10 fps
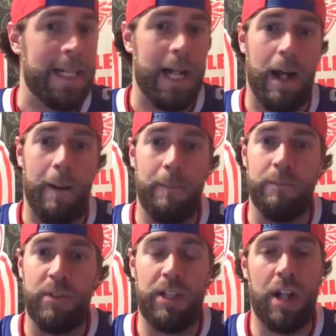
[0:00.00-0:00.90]

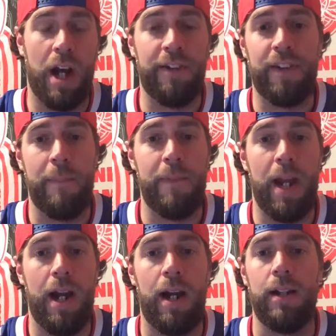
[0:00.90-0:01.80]
Tatar's up
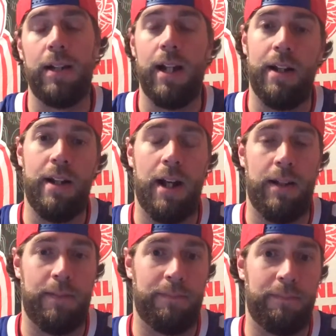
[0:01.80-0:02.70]
there, and
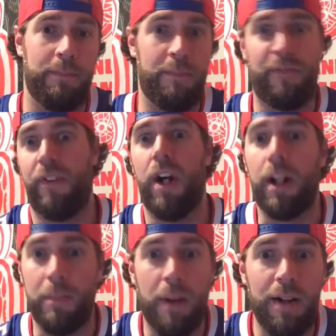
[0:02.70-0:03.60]

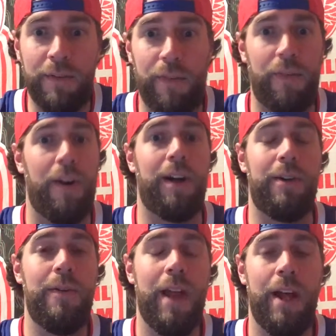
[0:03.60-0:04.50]
Martin Furk.
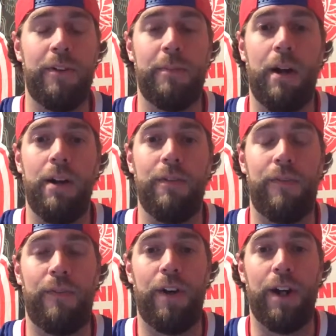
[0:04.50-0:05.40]
Who the hell's Martin
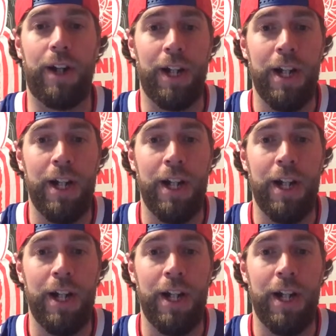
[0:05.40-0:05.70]
Furk?